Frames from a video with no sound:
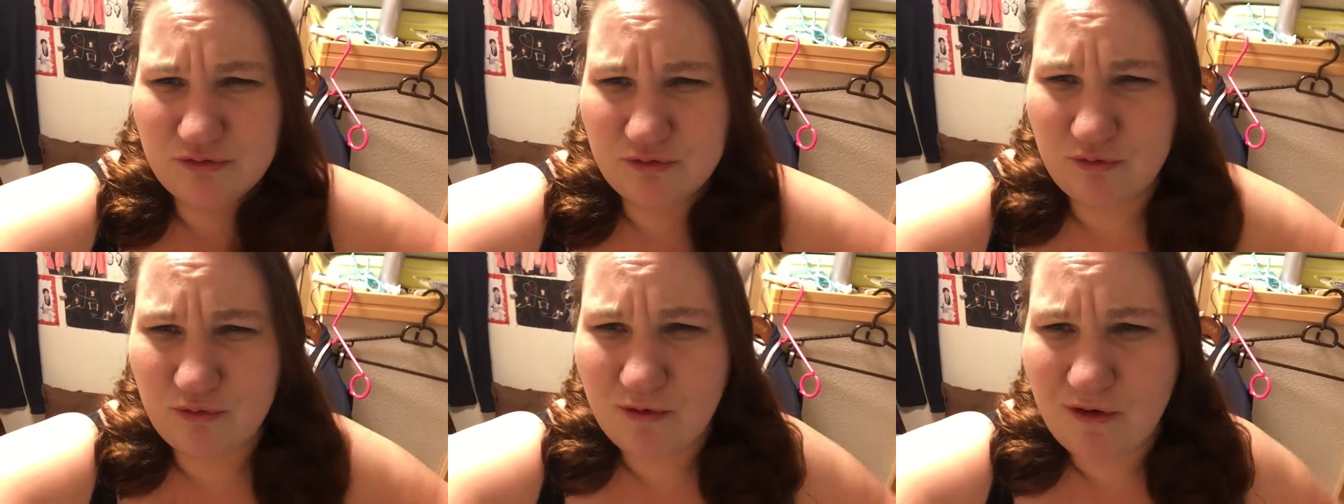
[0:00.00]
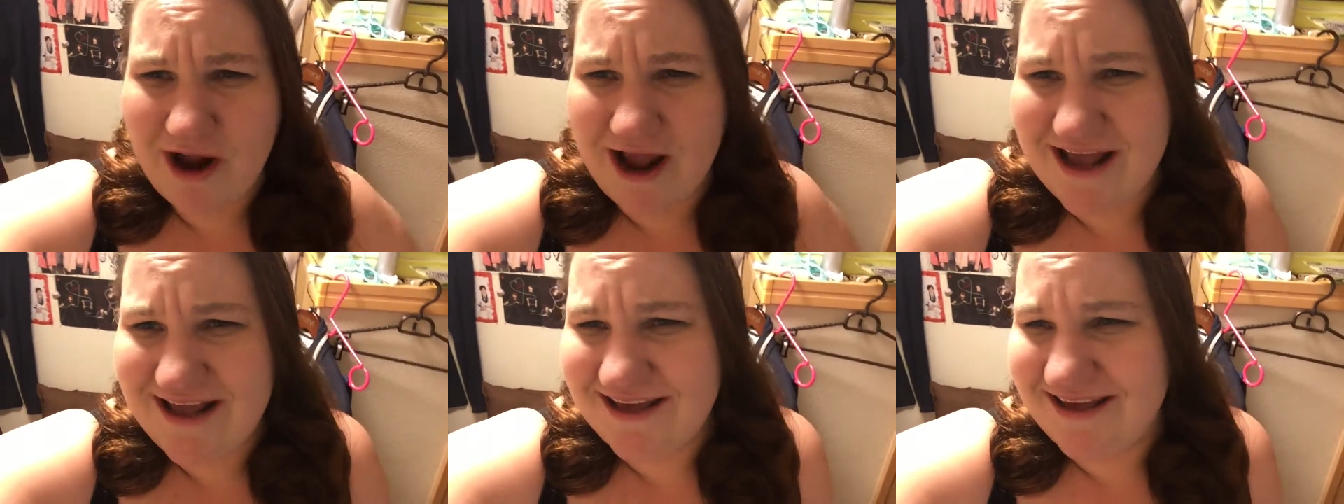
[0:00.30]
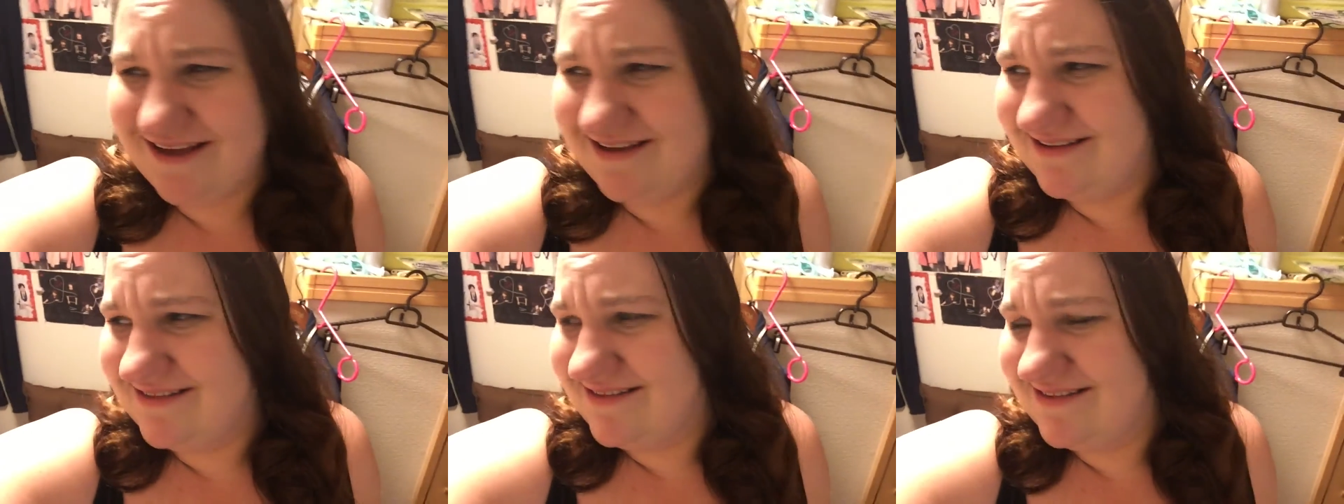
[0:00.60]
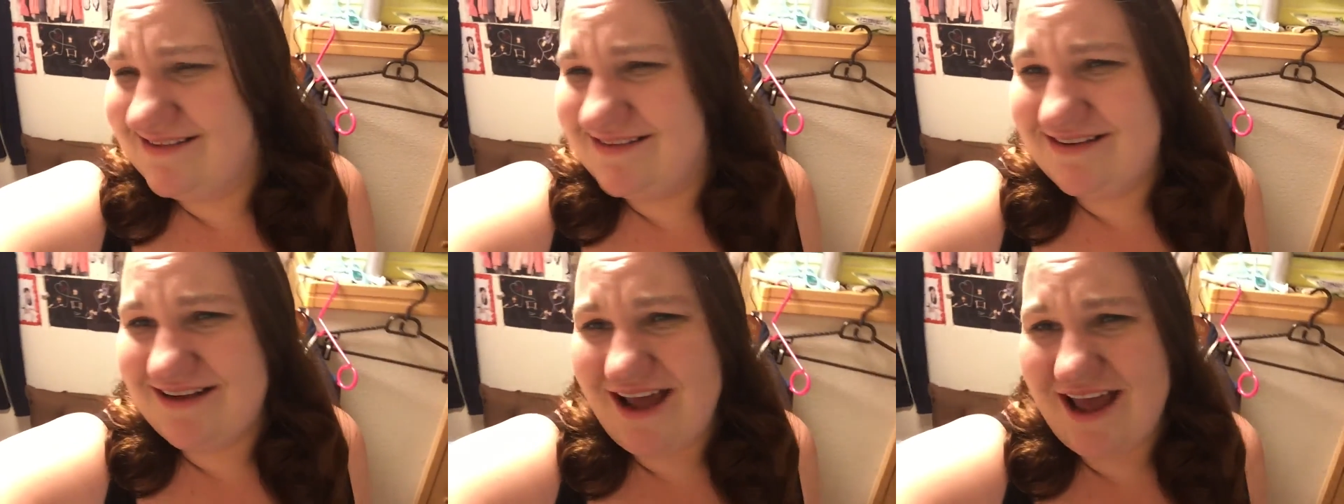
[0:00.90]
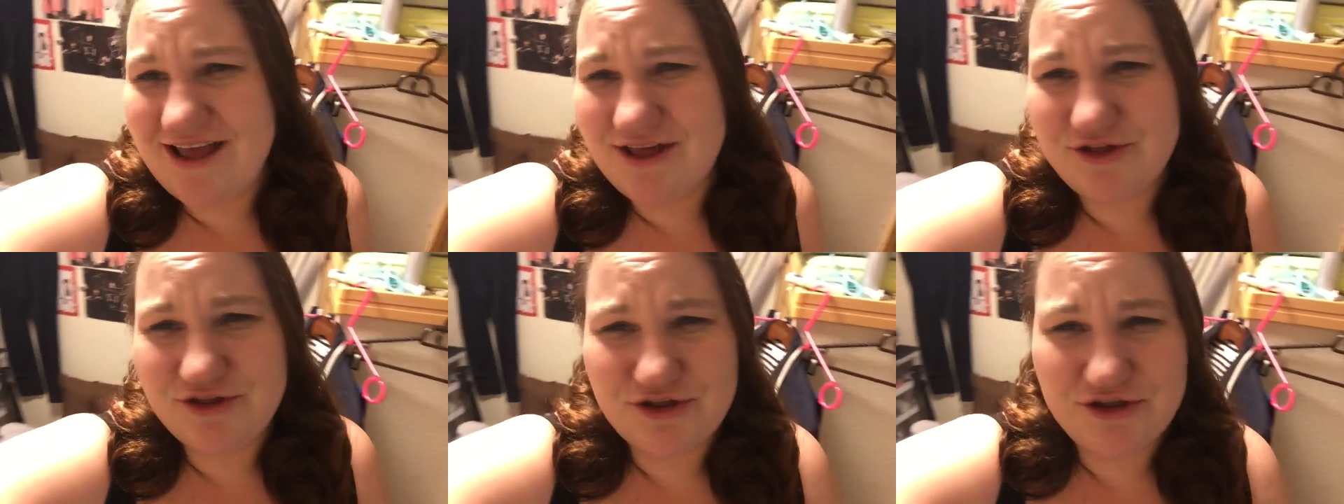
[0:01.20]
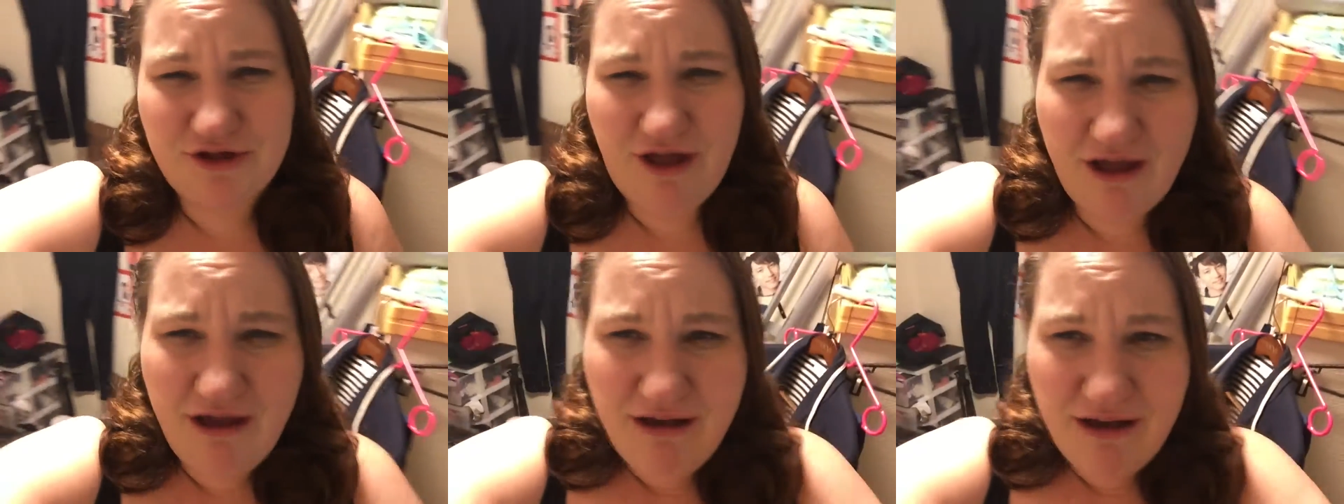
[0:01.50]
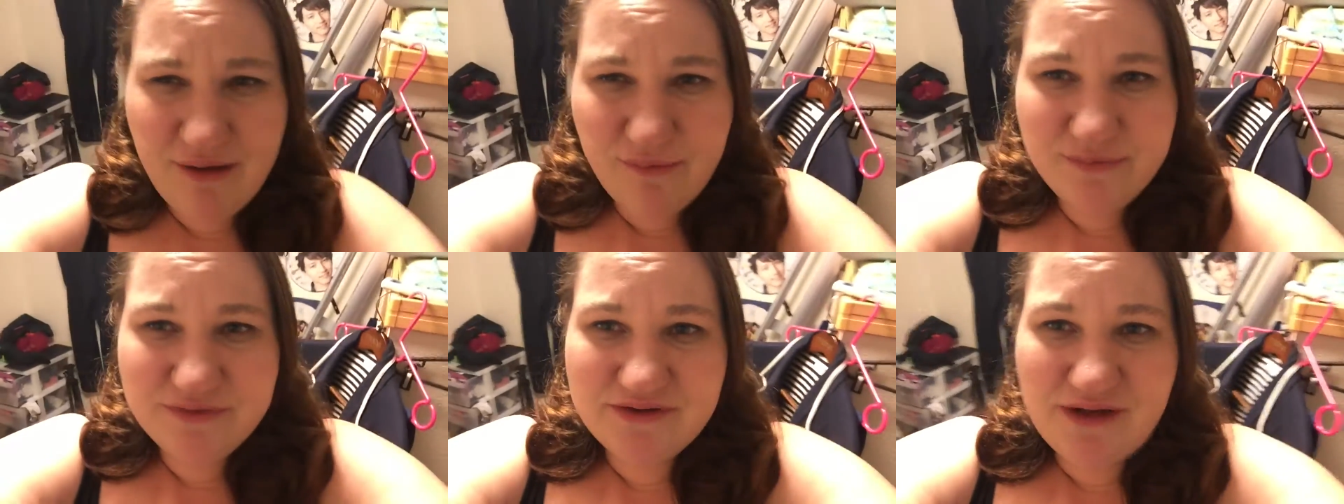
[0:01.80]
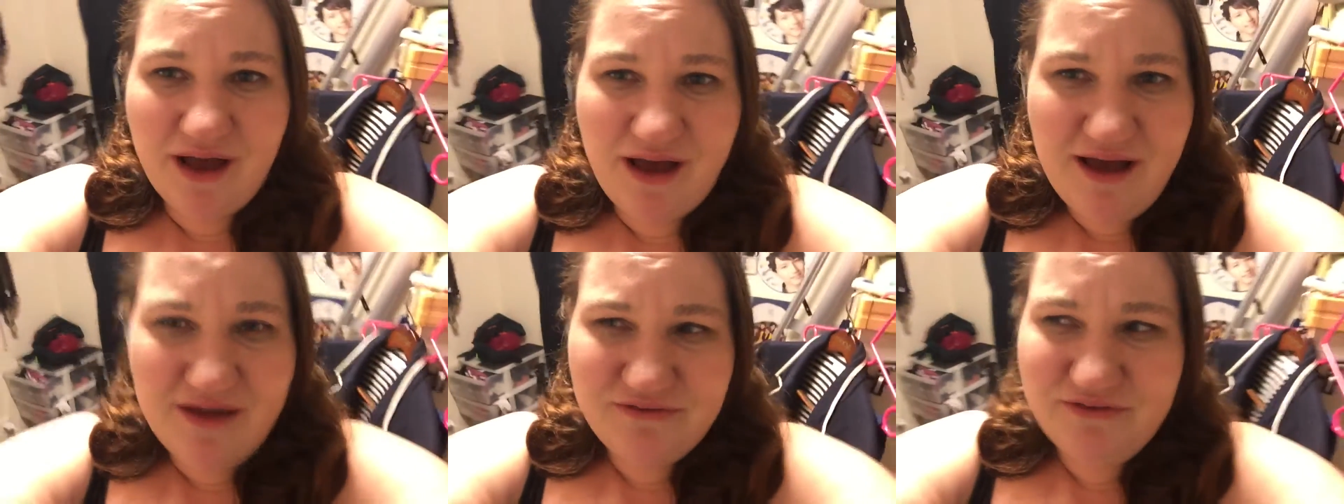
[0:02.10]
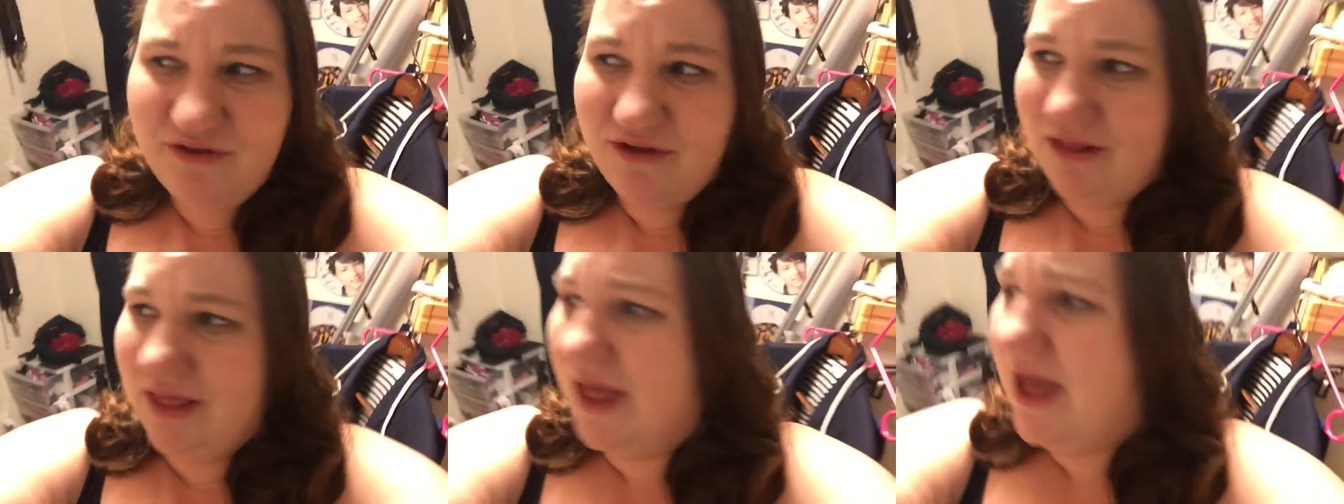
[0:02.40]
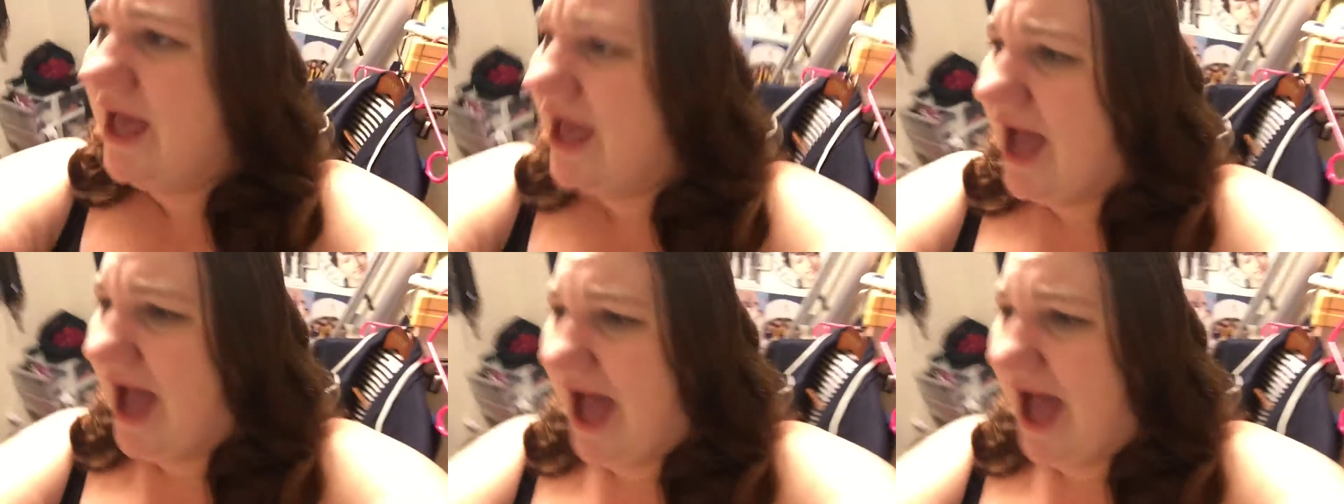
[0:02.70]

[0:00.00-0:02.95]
ranky stench. Oh, it was awful.